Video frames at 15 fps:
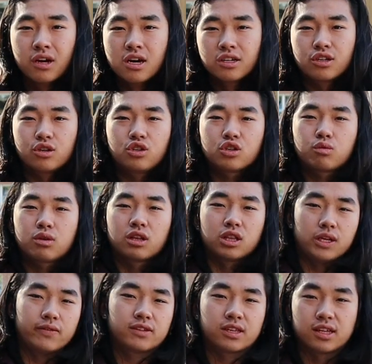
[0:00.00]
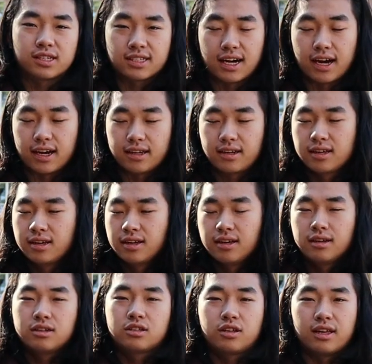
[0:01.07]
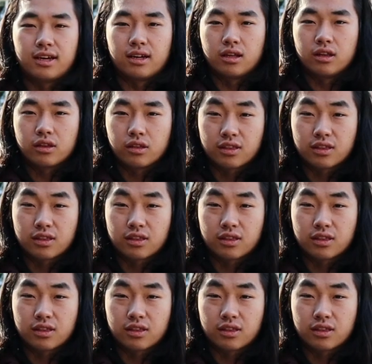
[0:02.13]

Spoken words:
so you just want to leave it to the side so that